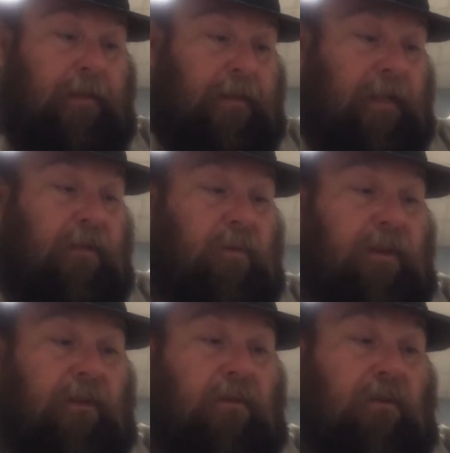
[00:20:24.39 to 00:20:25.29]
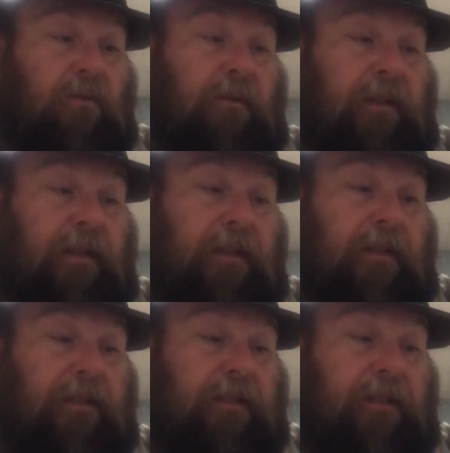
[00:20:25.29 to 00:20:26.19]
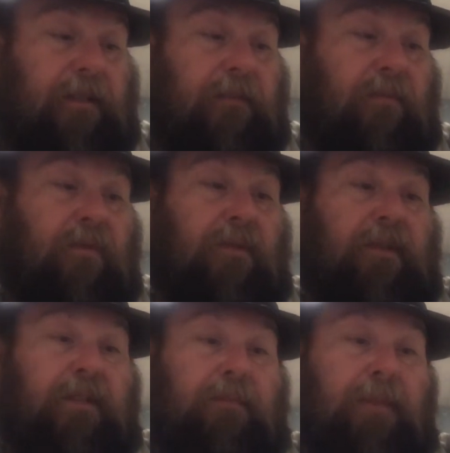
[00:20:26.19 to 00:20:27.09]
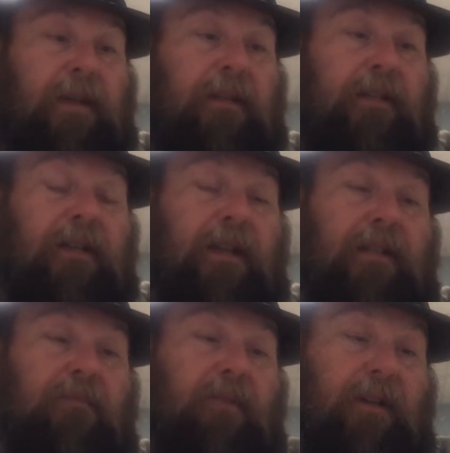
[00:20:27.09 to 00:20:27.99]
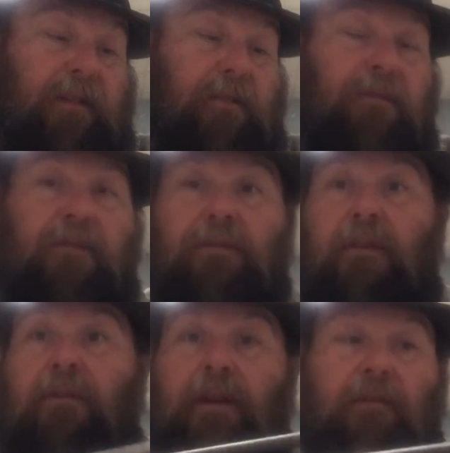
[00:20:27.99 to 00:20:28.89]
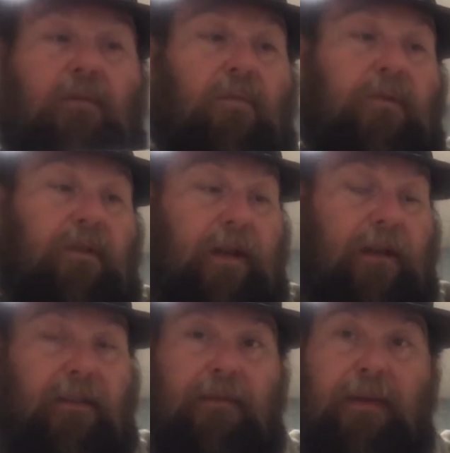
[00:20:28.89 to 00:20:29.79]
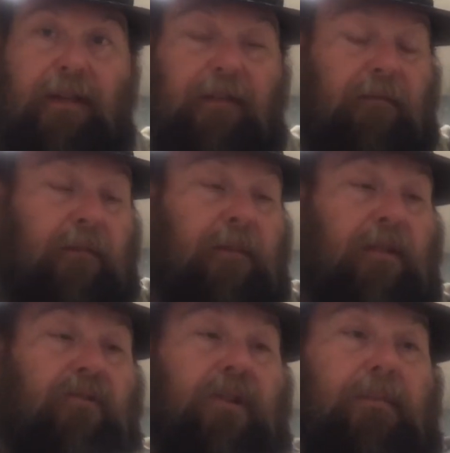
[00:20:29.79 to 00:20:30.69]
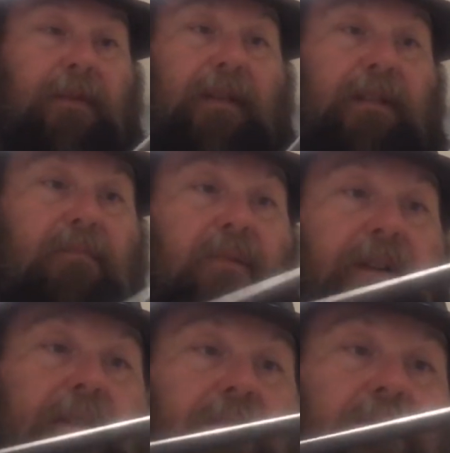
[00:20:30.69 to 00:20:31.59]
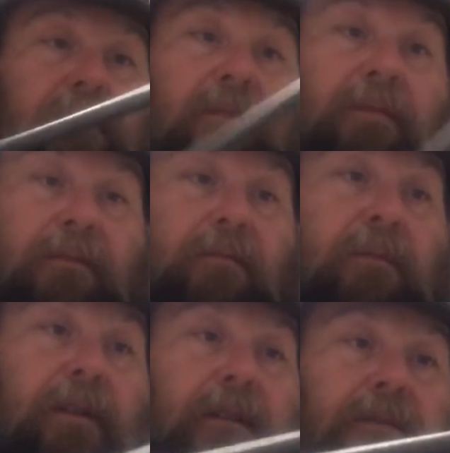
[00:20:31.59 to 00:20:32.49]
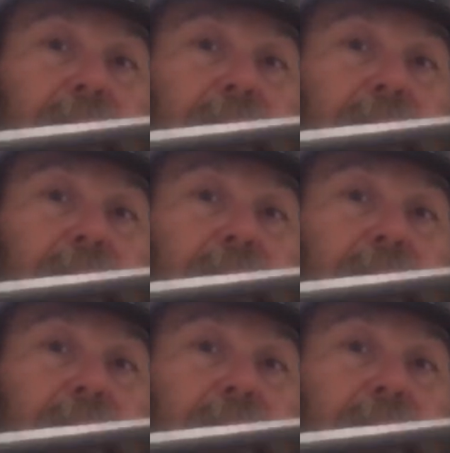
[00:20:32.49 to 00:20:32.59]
That's what the coil really is nothing more than just making a giant spring. So if you've ever wondered how they make trampoline springs or whatever,